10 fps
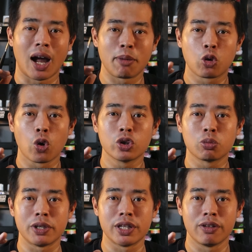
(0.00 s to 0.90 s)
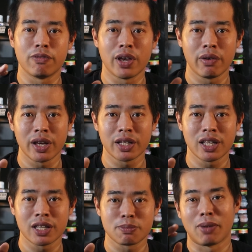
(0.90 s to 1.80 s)
I'm going to be varying
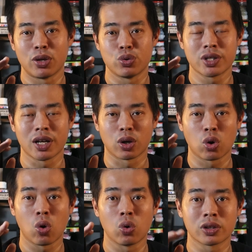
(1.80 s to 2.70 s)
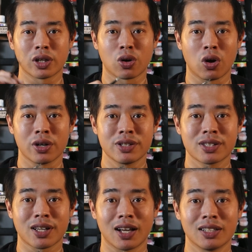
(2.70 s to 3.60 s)
this by using a cold turquoise
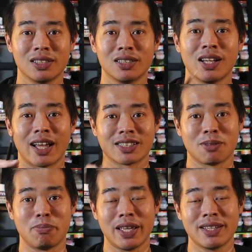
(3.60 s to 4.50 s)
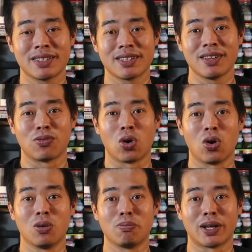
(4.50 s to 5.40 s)
color as the base
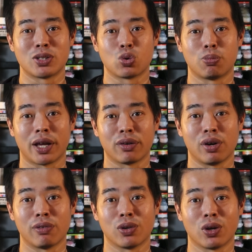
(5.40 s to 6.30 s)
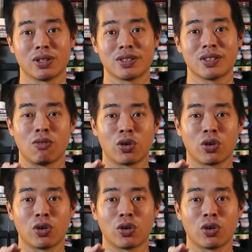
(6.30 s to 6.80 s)
for my Soulblight Gravelords.